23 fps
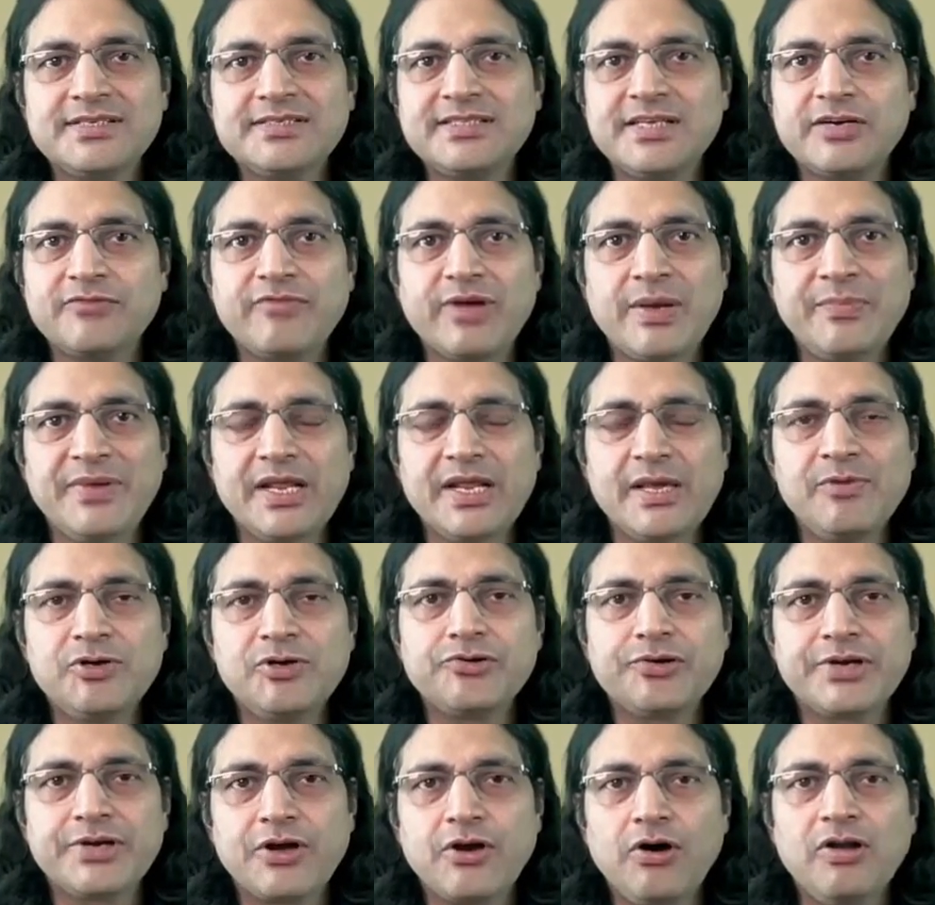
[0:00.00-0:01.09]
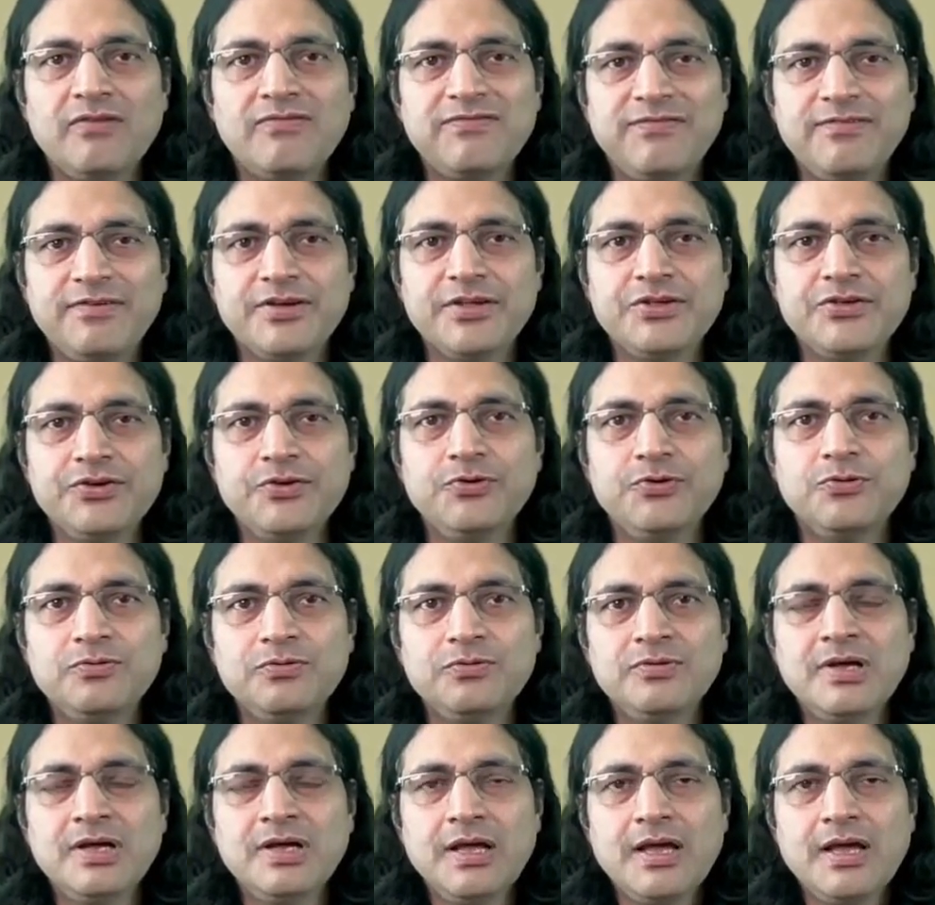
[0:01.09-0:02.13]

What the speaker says: that we have been able to recall for you.